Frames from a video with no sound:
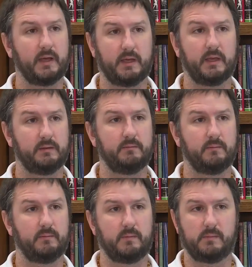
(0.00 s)
I can,
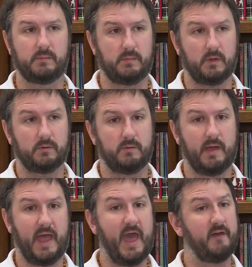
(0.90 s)
you know,
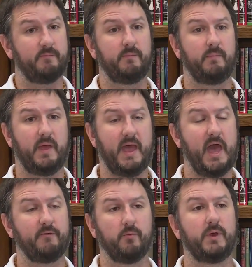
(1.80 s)
have
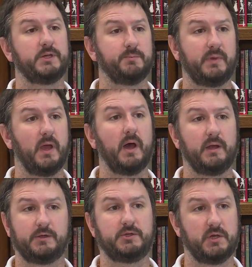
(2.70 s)
have a reach
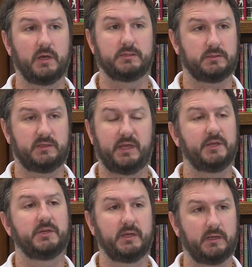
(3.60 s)
beyond just
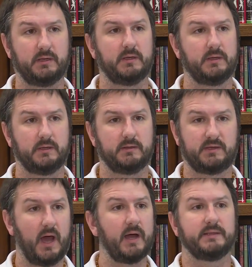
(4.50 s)
teaching
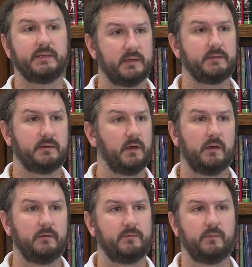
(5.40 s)
content
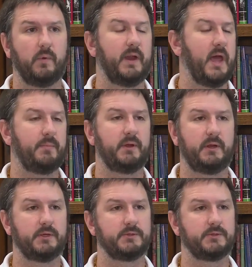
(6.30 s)
of what happened in